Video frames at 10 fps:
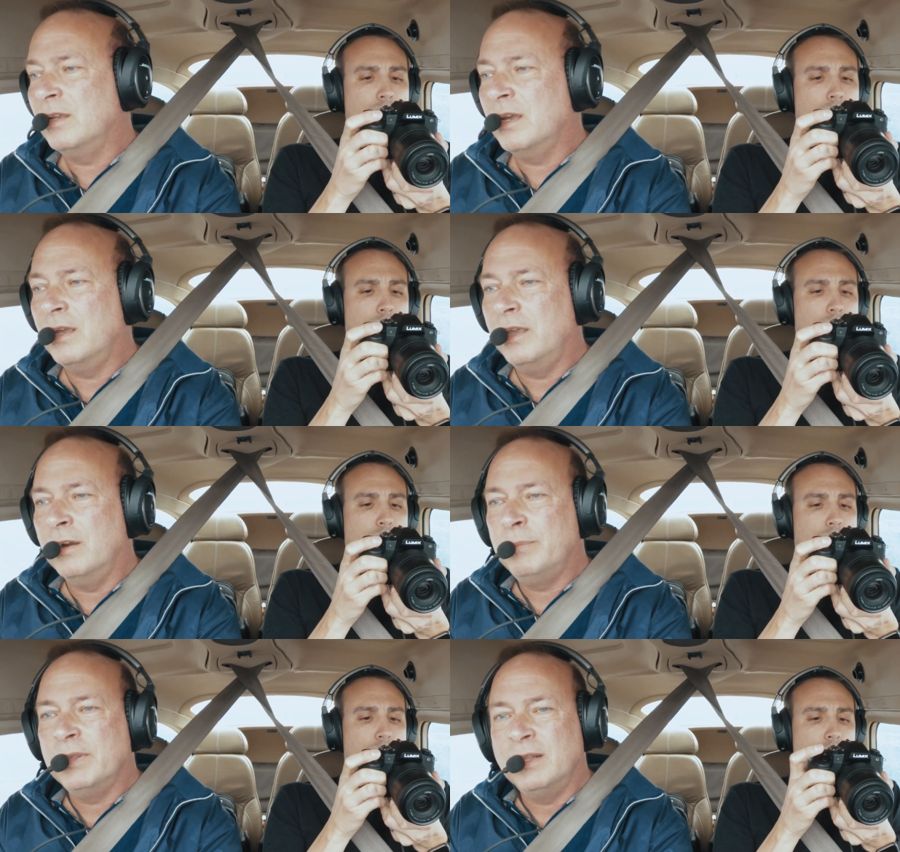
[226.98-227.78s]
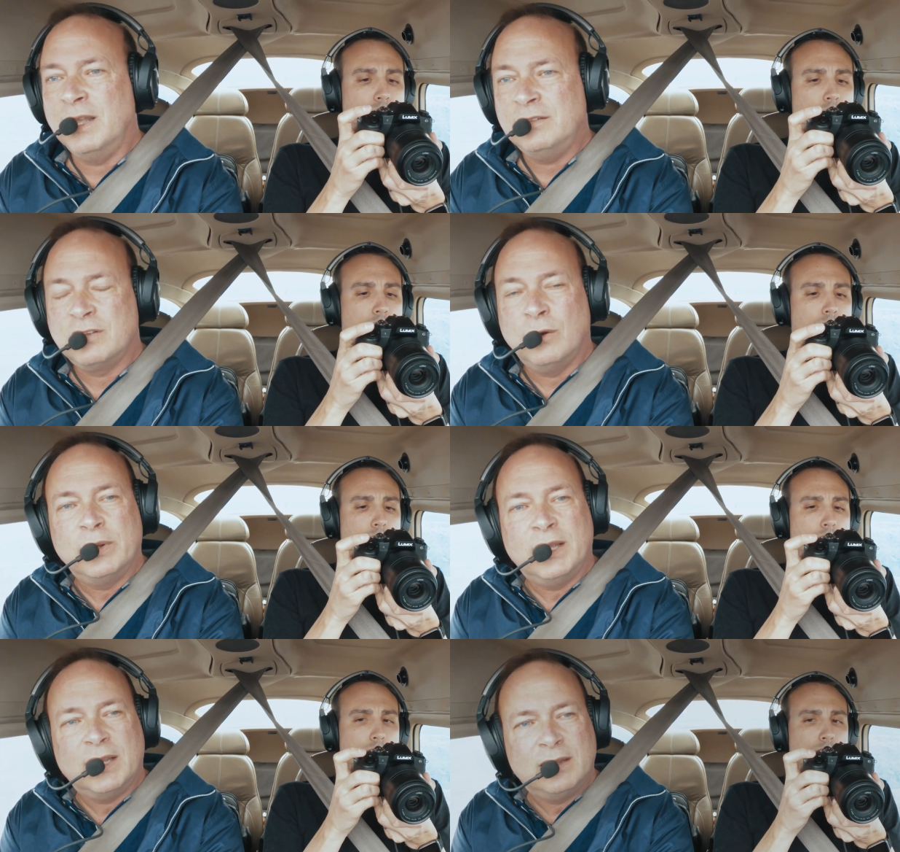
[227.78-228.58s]
Speaker 1: an uh, airplane. Lots going
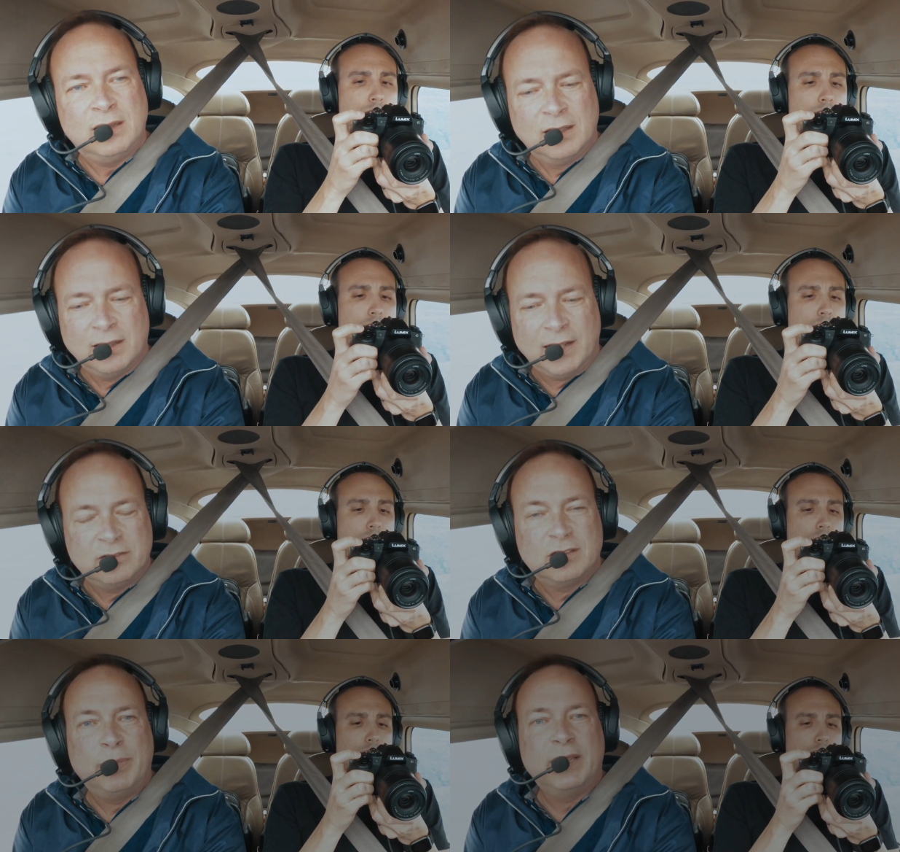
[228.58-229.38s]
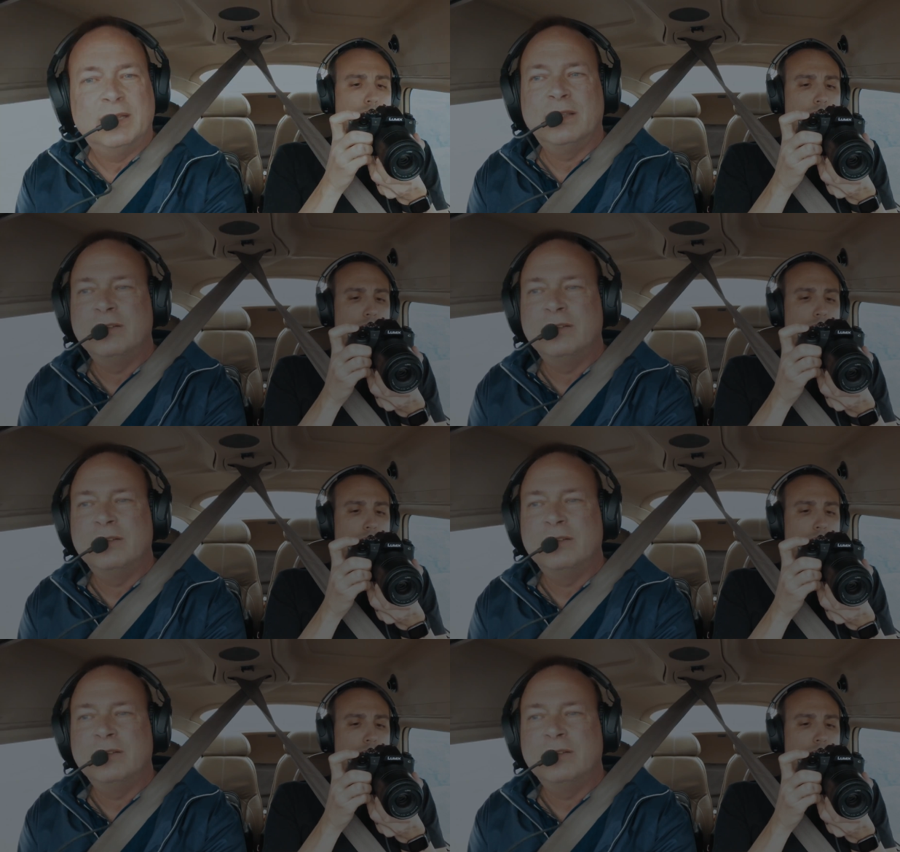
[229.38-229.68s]
on, lots to pay attention